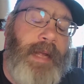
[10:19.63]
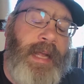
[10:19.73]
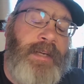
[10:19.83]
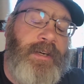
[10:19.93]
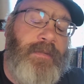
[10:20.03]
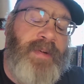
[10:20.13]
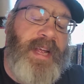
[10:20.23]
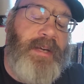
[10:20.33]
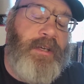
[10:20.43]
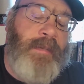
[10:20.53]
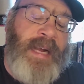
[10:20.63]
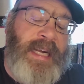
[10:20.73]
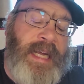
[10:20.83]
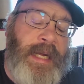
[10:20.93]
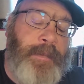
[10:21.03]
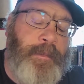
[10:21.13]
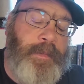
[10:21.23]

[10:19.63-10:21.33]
re-injured my knee.